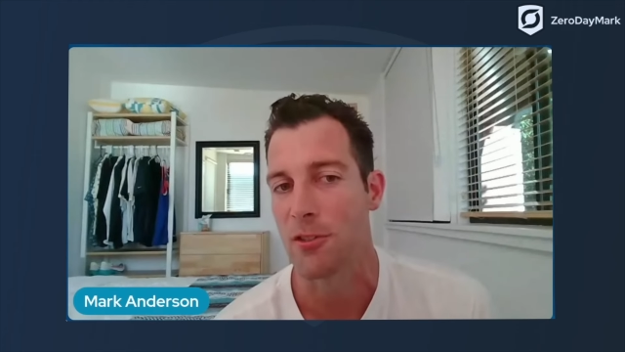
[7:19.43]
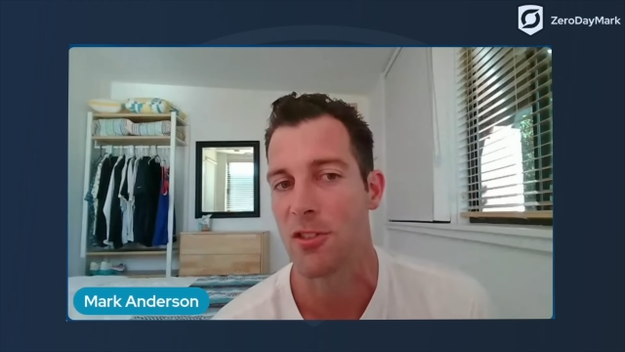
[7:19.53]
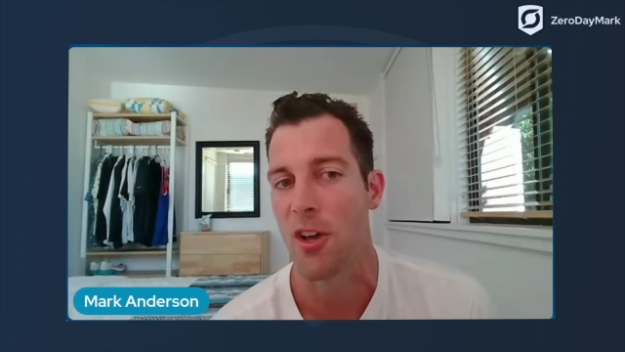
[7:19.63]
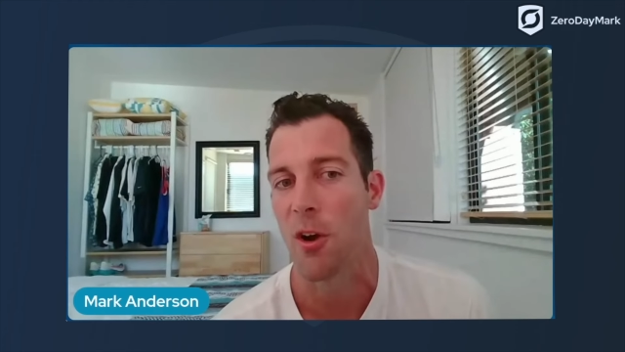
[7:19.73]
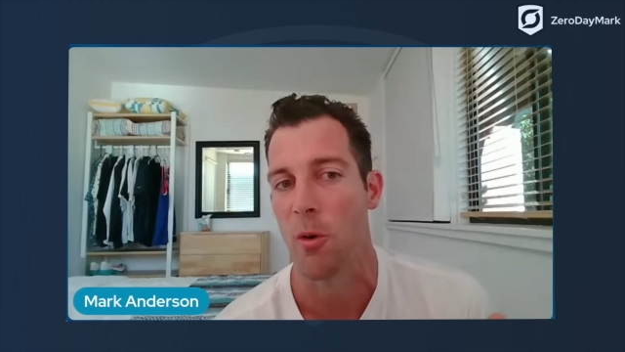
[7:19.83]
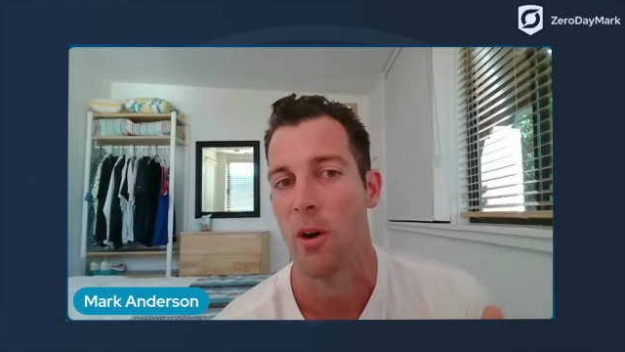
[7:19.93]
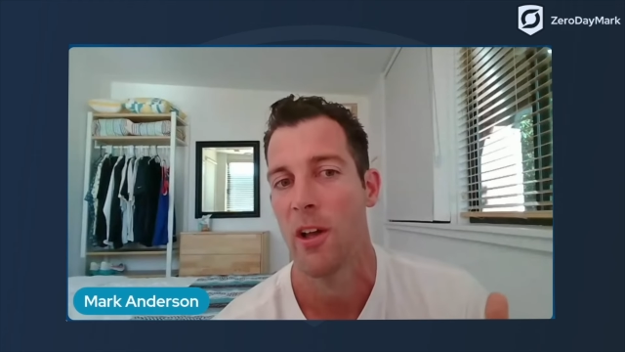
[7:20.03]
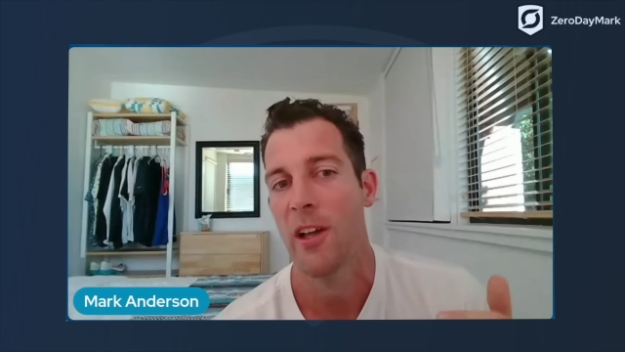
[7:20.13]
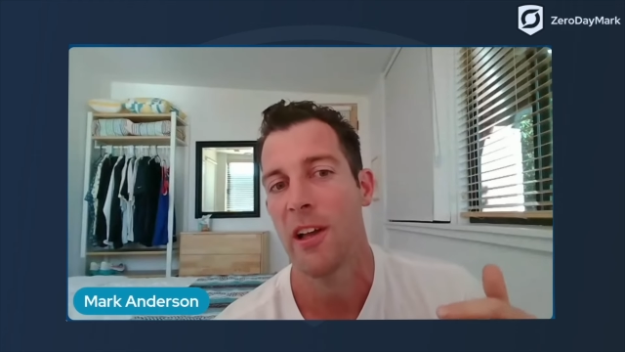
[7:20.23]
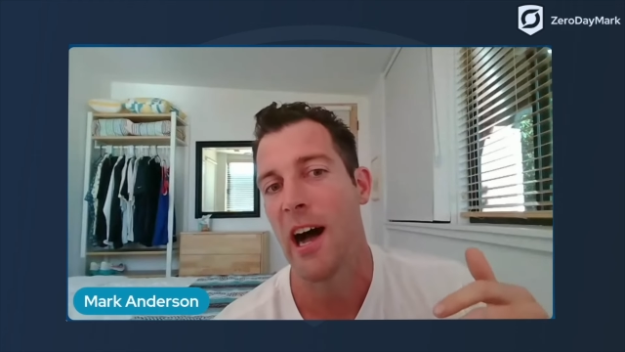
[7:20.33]
So
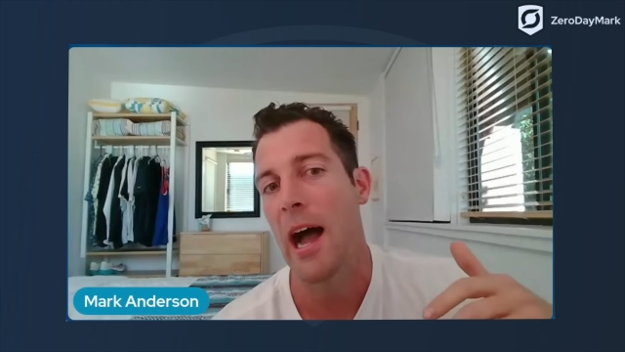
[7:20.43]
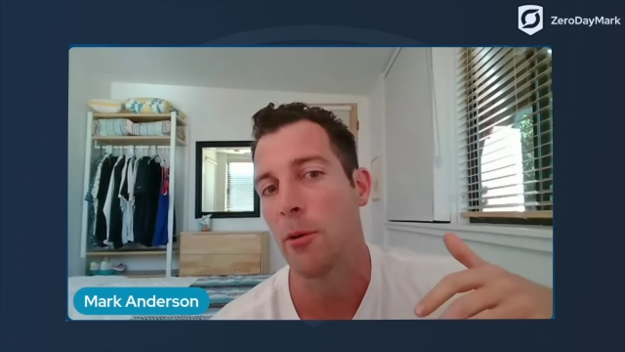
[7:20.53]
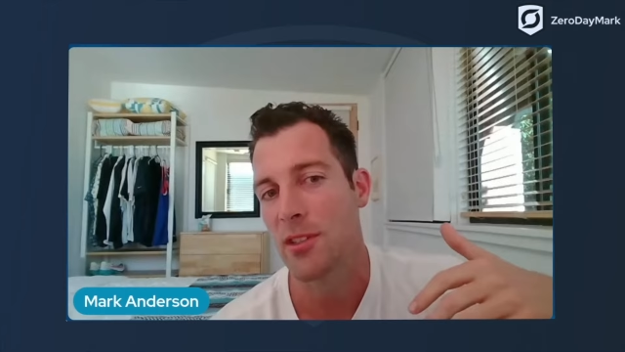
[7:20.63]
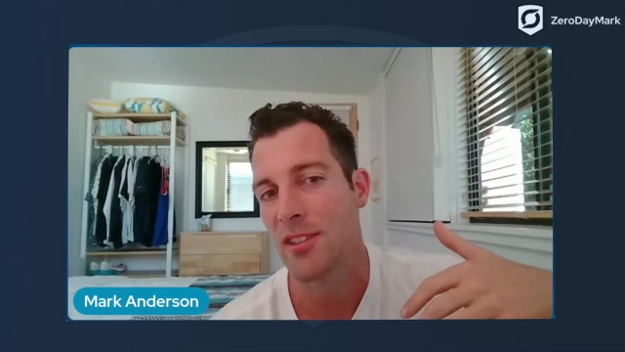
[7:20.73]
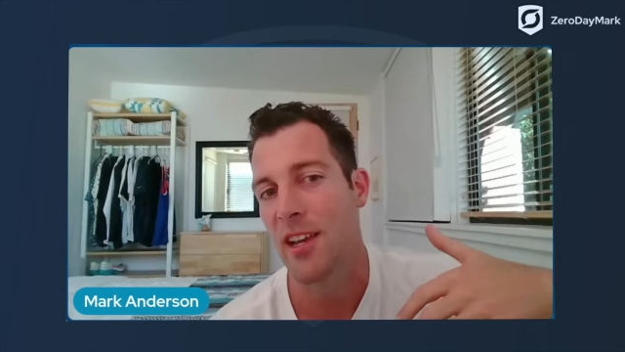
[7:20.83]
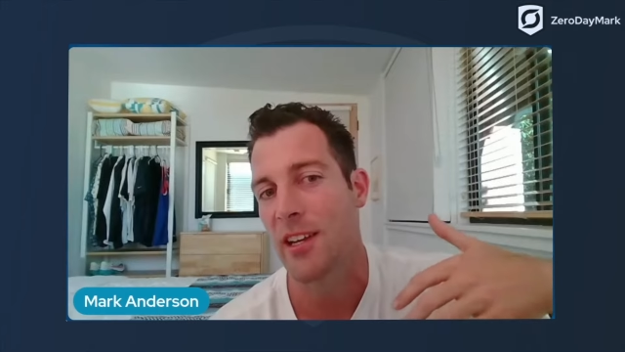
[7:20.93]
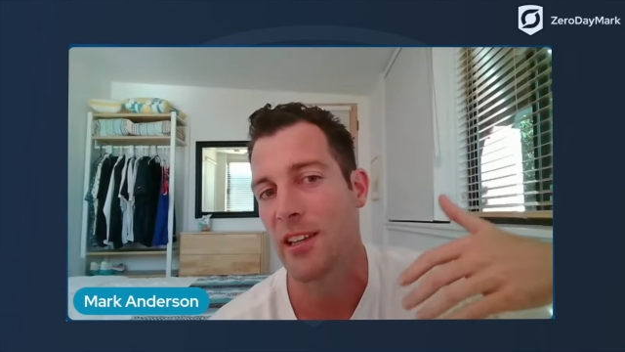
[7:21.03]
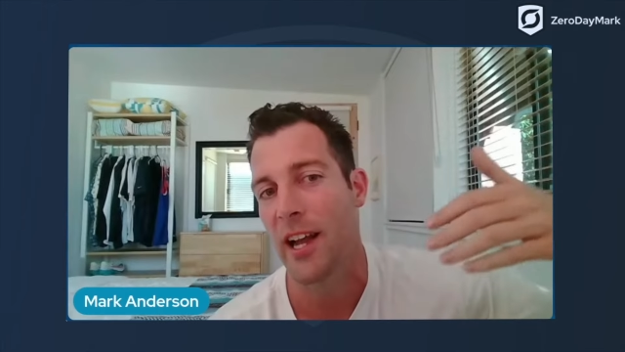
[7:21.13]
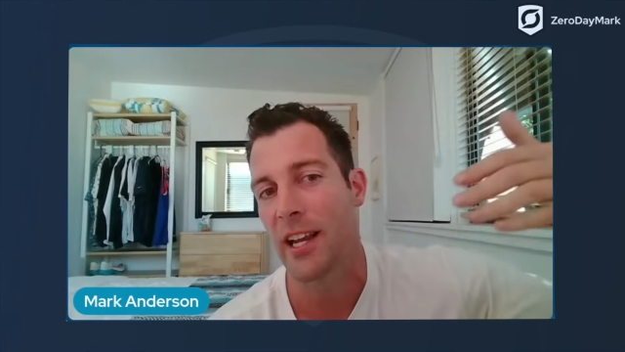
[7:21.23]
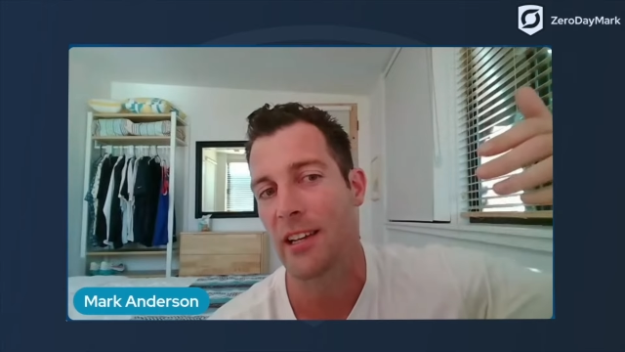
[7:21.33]
I would say
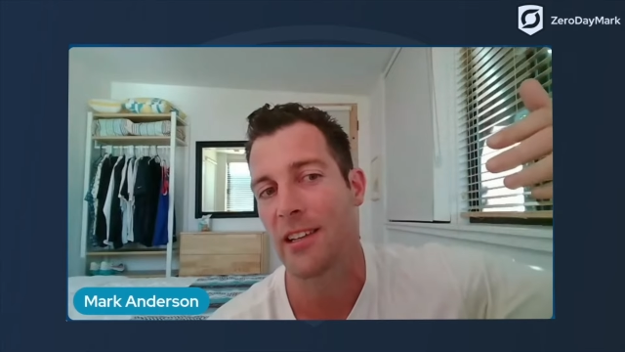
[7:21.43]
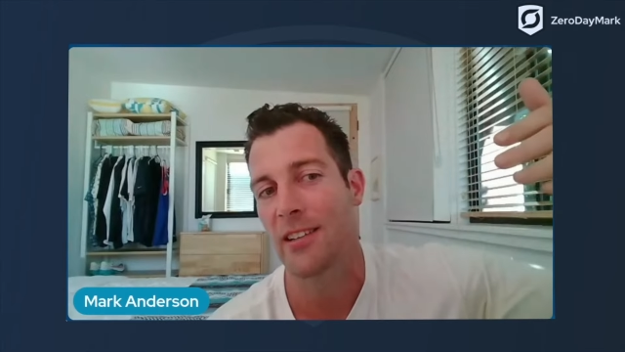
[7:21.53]
like